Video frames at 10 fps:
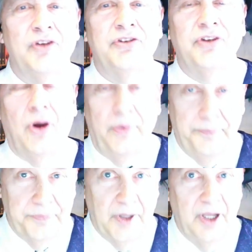So,
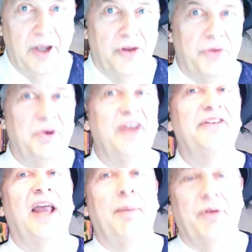three
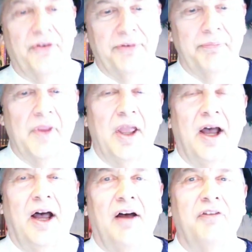examples
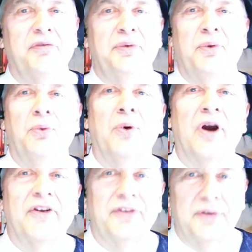of
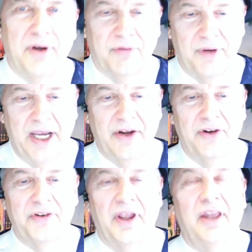works of
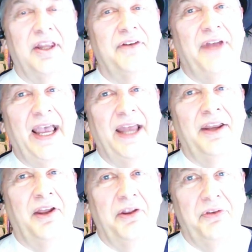writers that have had
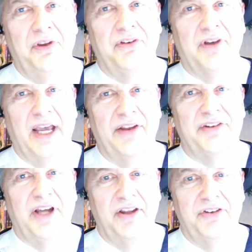this kind of
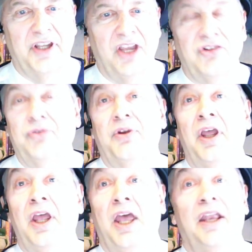stylistic issues.
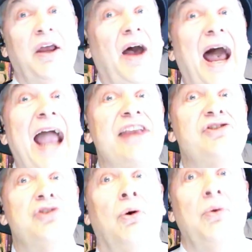Now, I
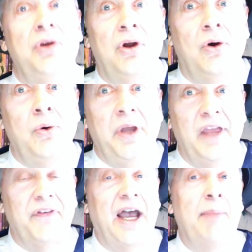don't know
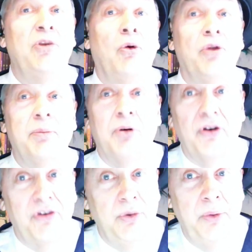if I'm the only
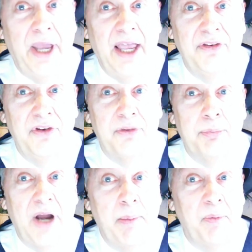person who has this
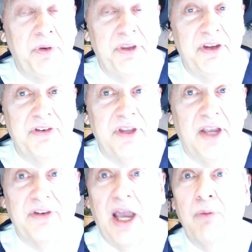problem with these
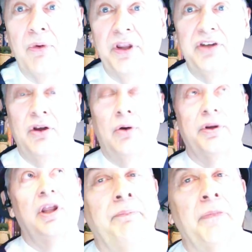things. I really don't.
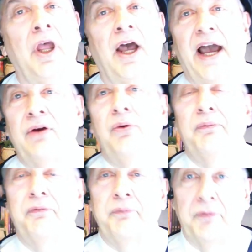I know,
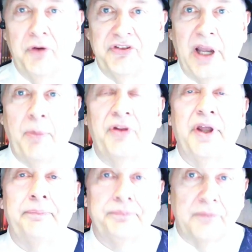for example,
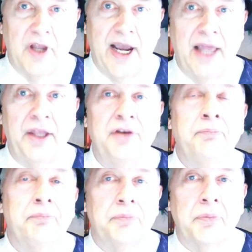that Heinlein
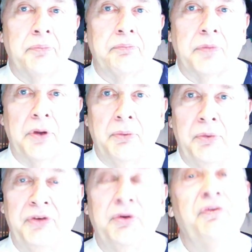
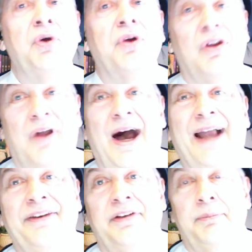was reviewed a
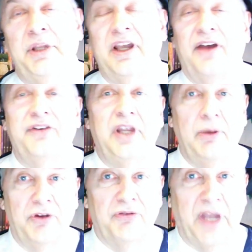lot because he
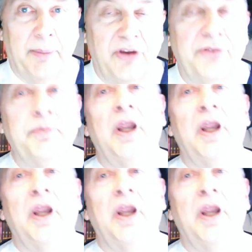was famous.